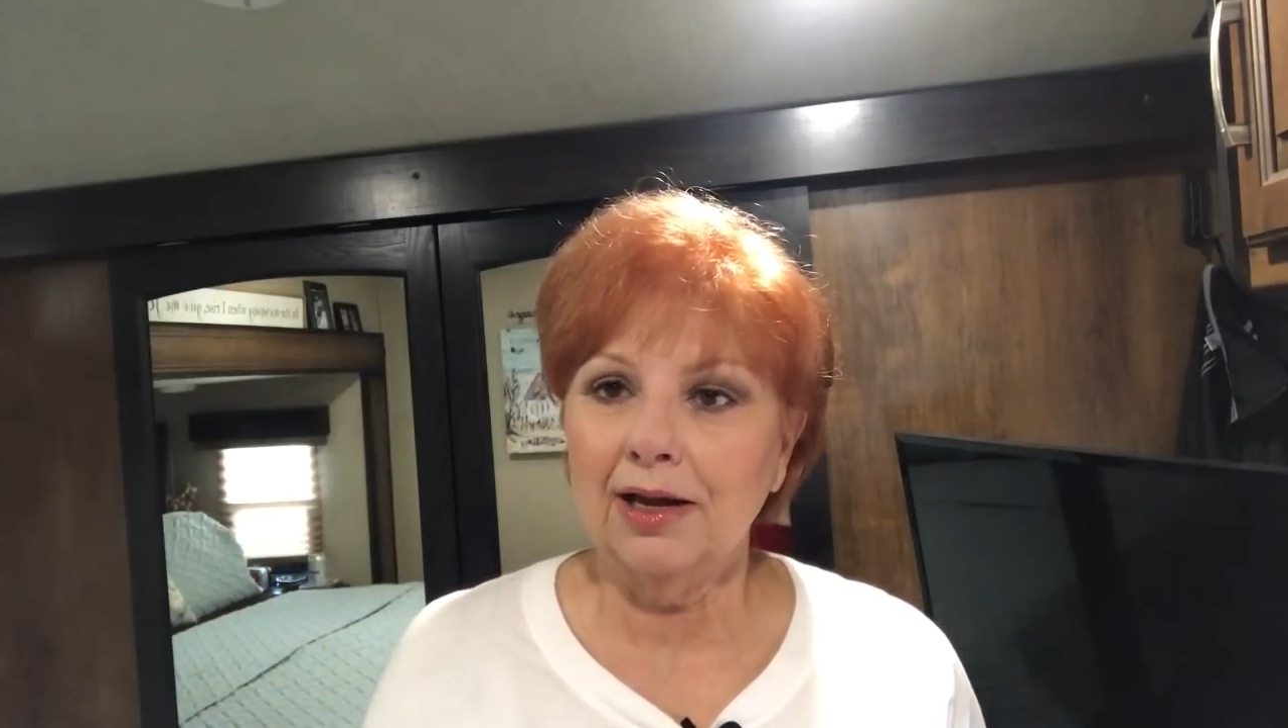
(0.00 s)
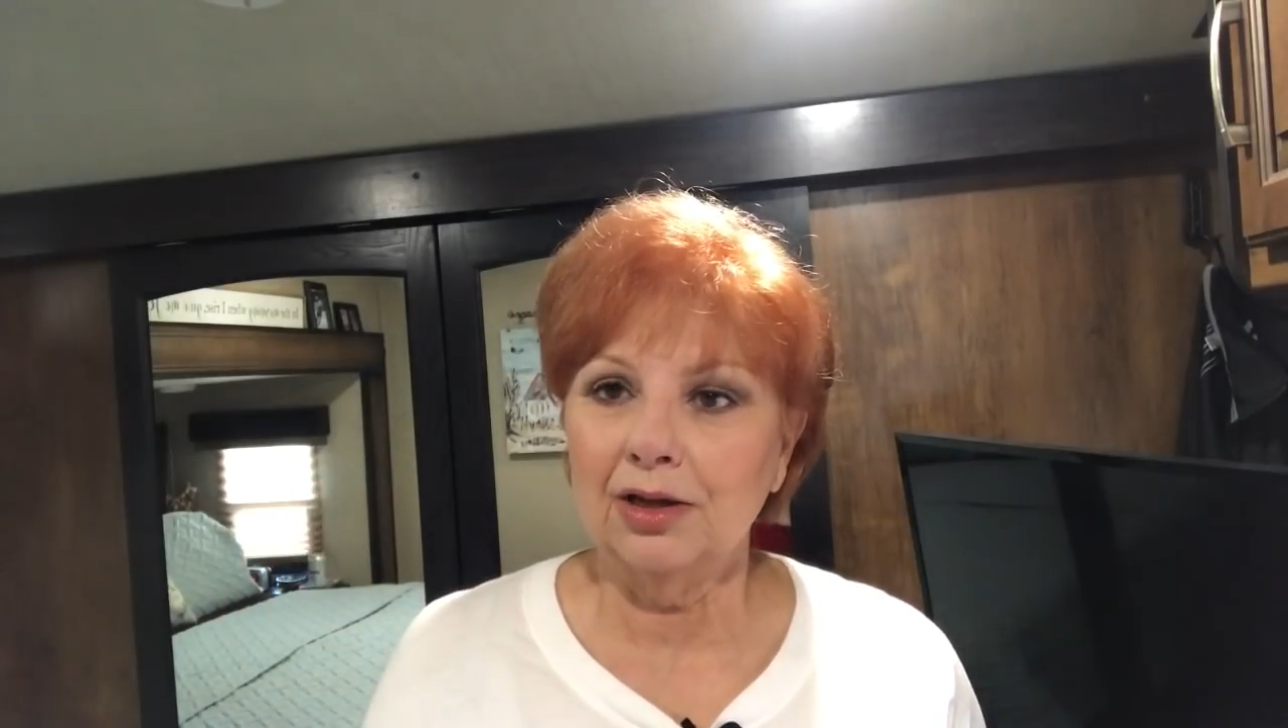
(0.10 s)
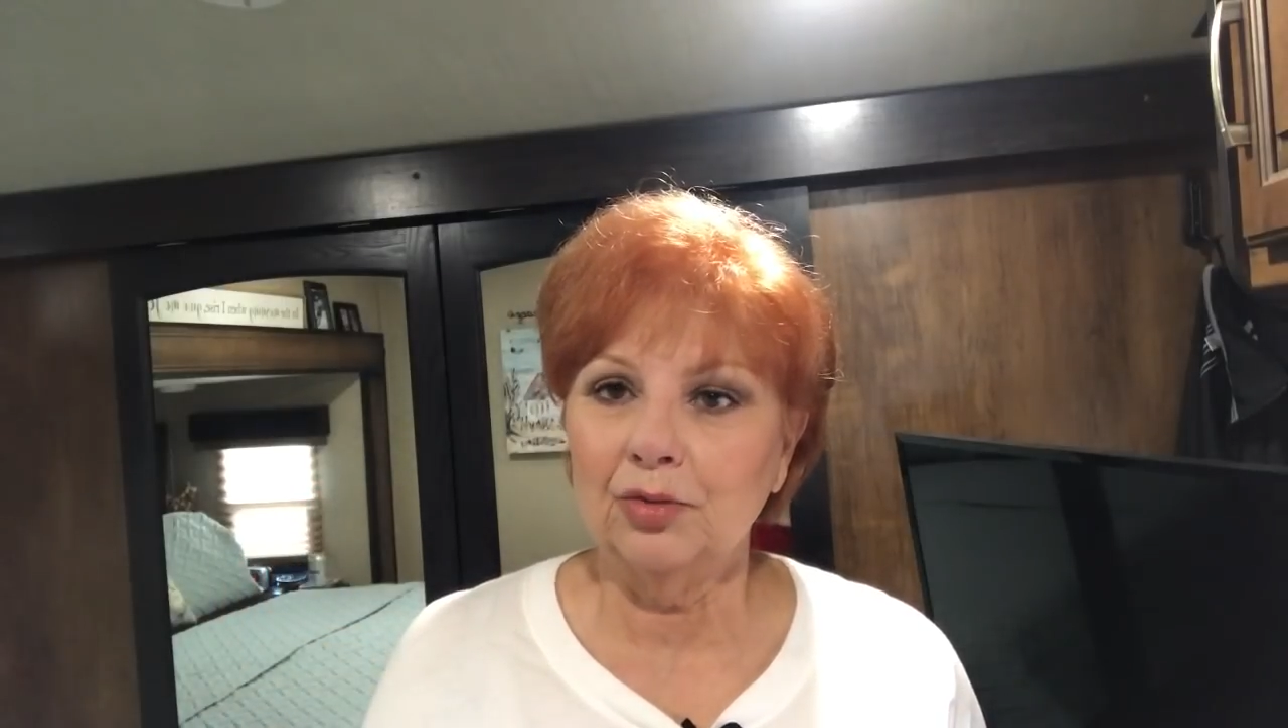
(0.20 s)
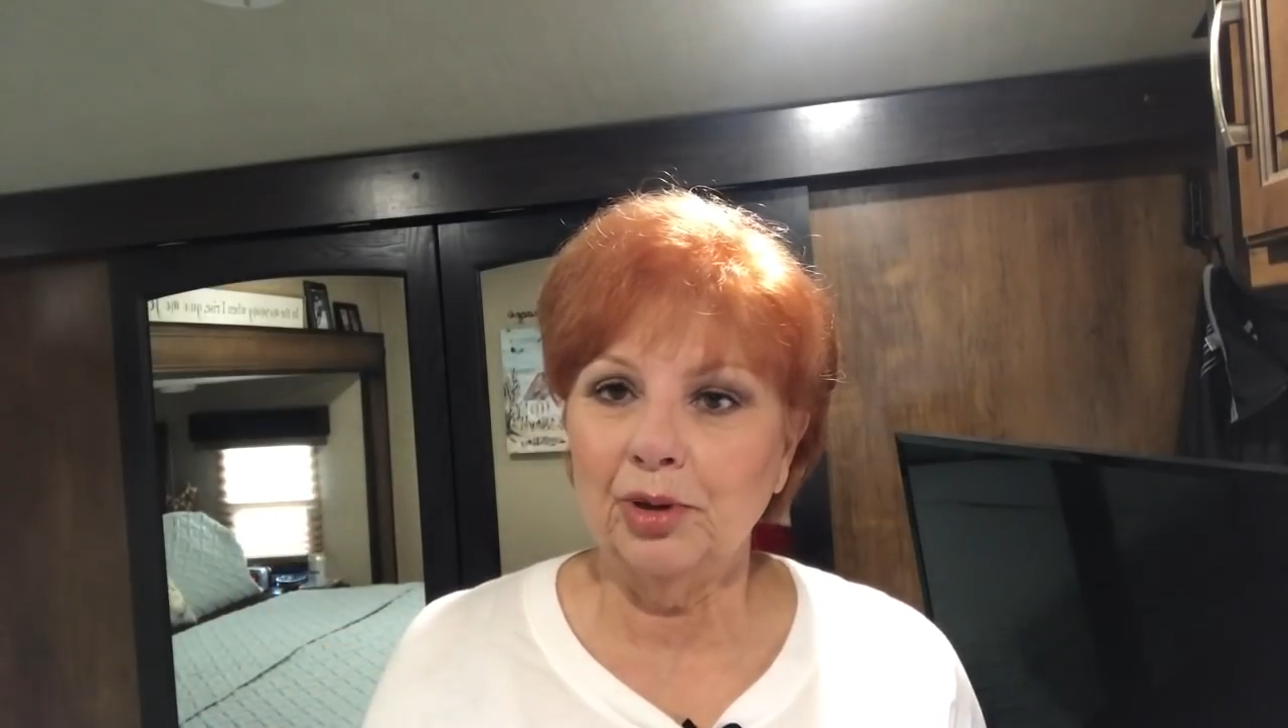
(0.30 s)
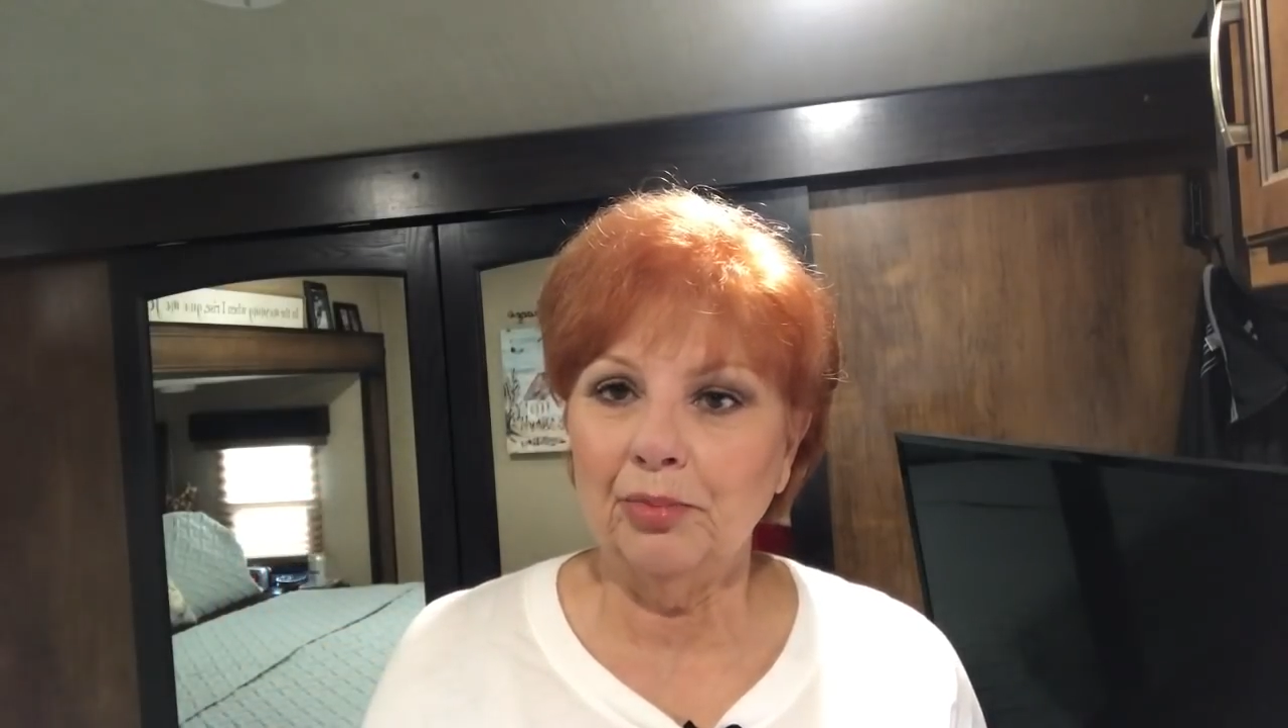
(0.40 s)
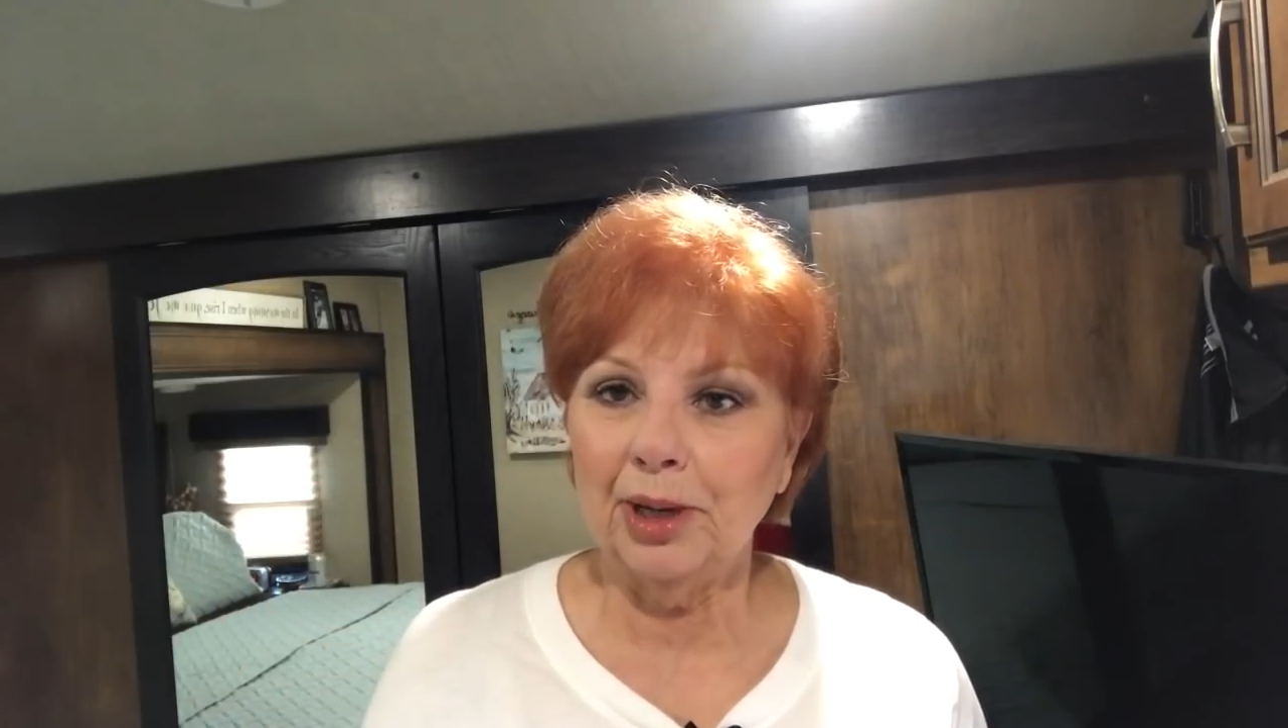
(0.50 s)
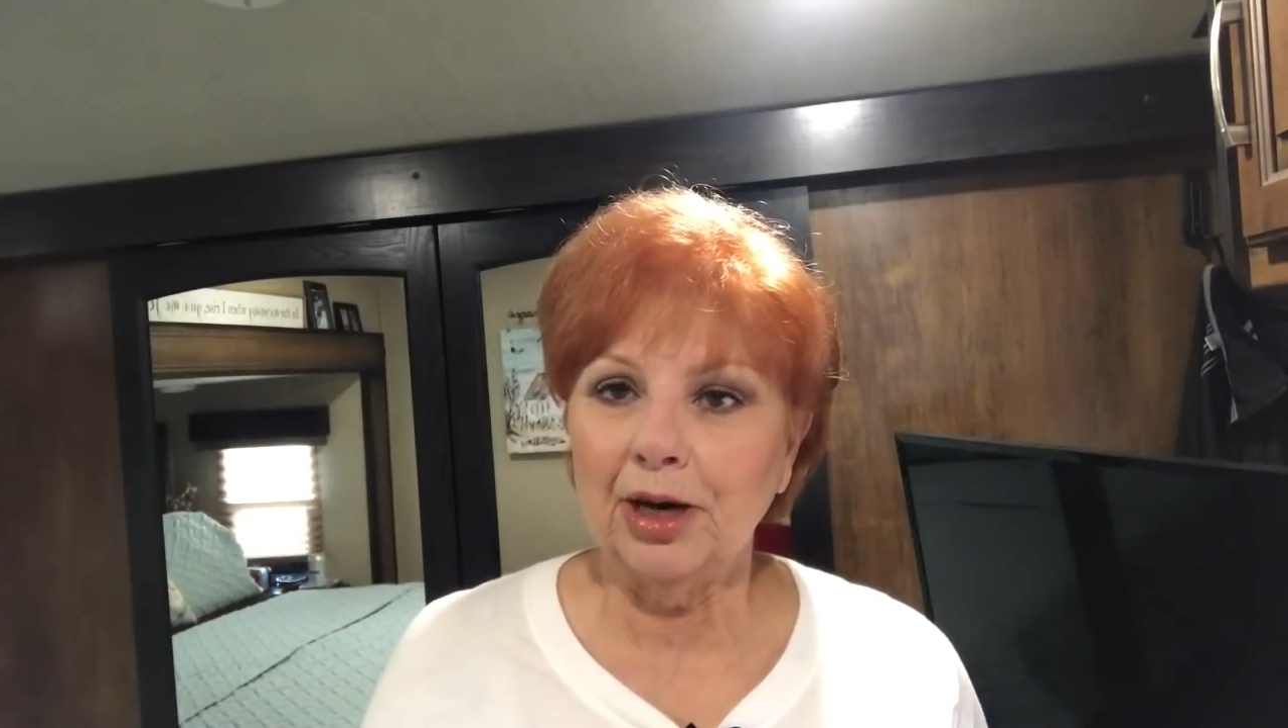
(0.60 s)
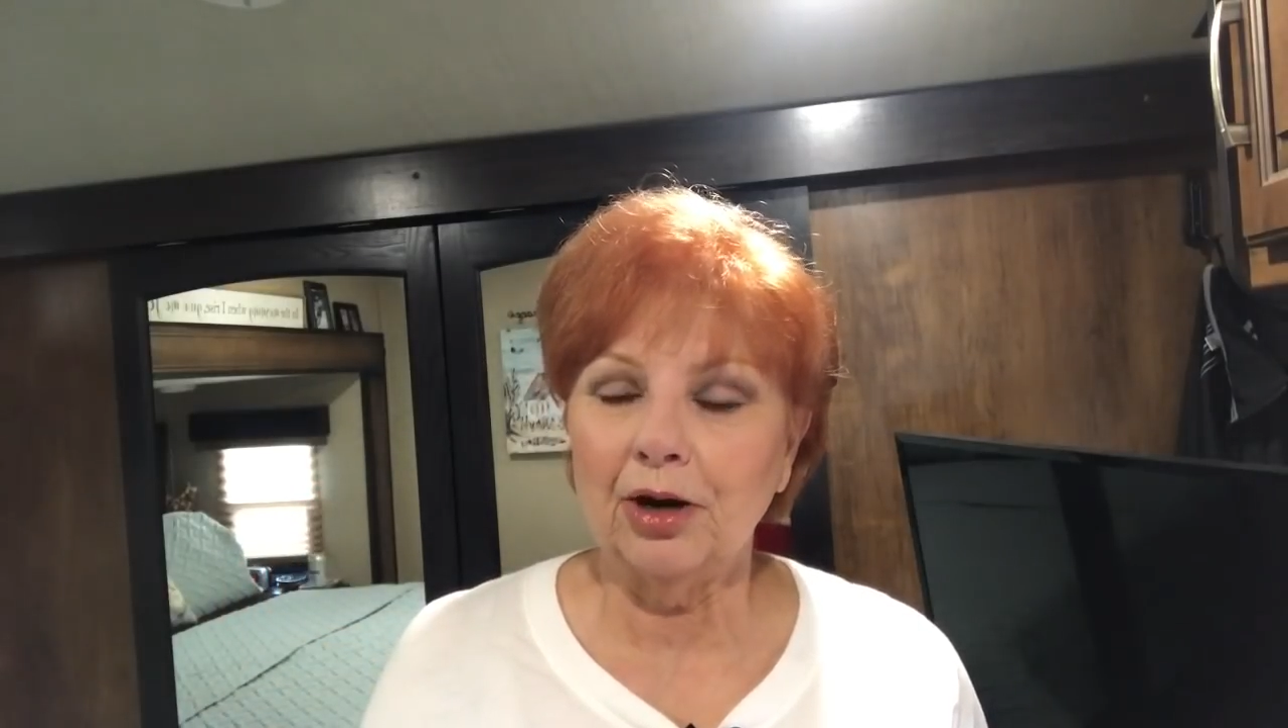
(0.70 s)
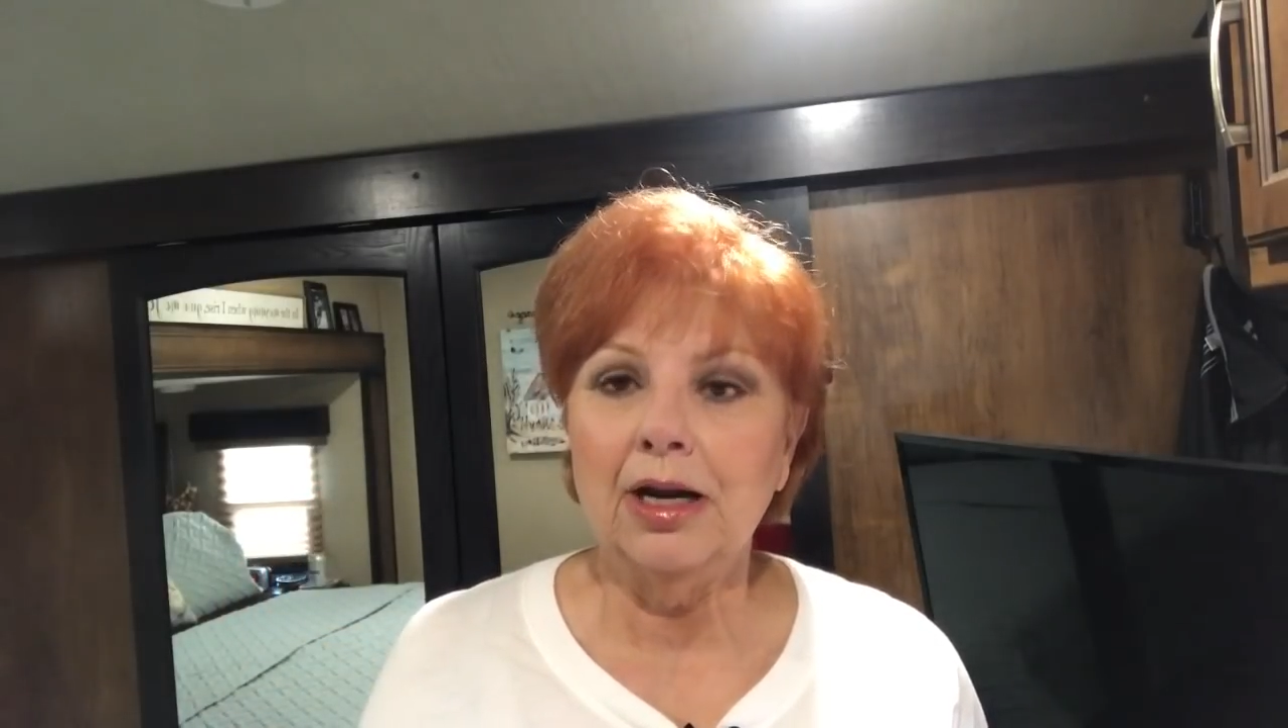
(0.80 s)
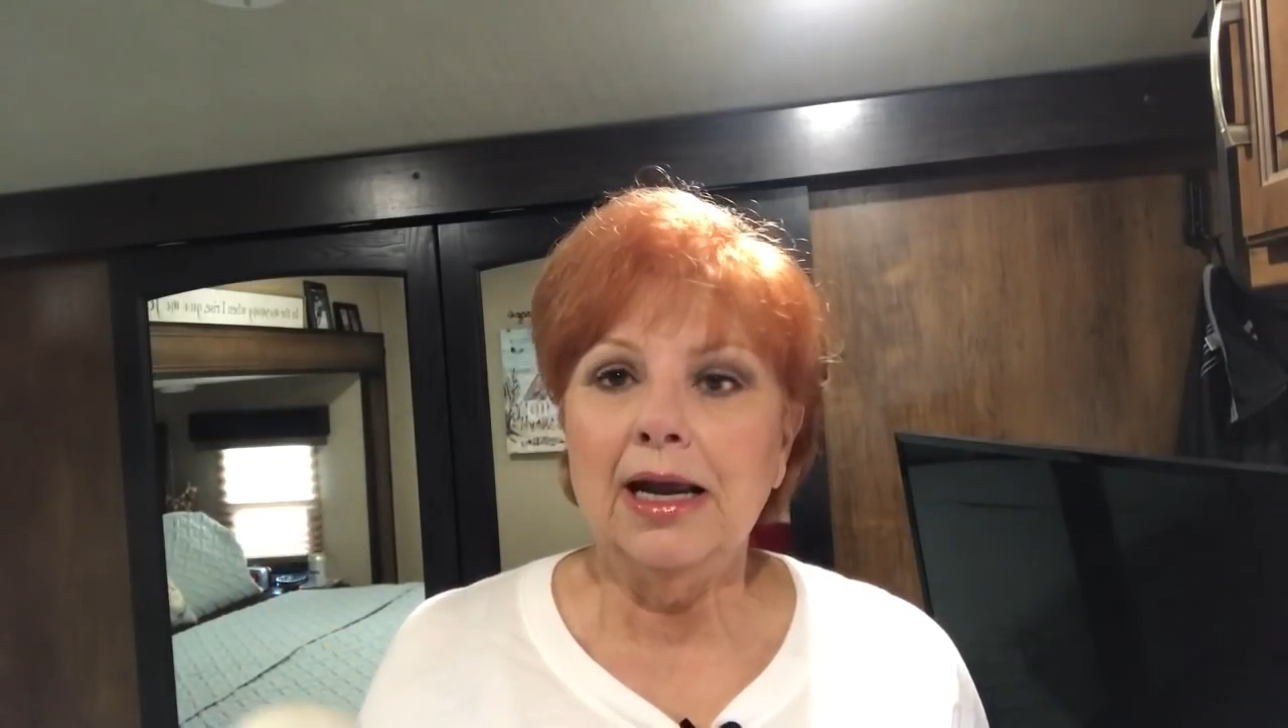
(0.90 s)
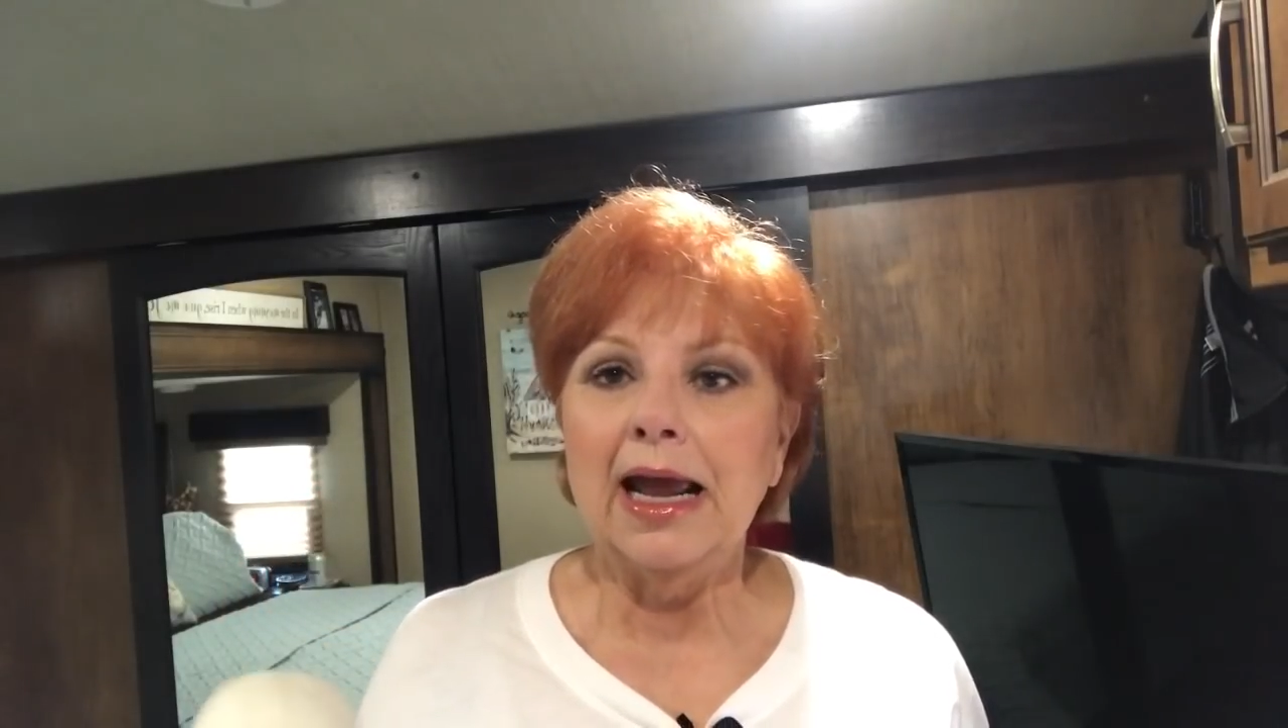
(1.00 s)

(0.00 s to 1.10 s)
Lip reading: a little bit better,